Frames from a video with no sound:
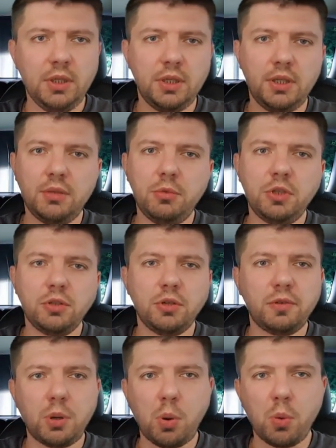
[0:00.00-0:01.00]
in the middle
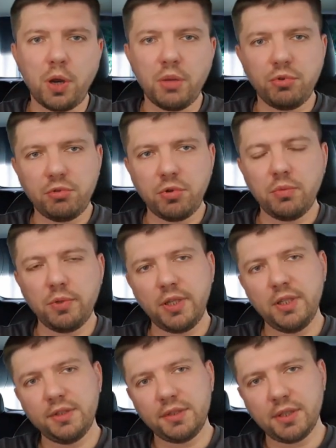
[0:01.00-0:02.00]
of our way before we
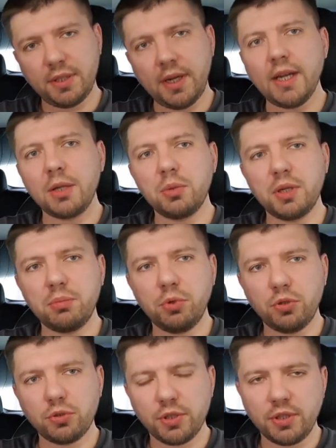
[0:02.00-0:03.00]
hit the highway
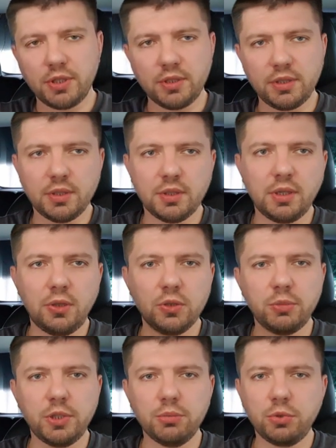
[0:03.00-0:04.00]
portion and
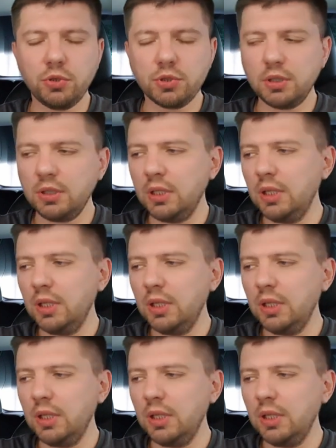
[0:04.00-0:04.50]
autobahn portion,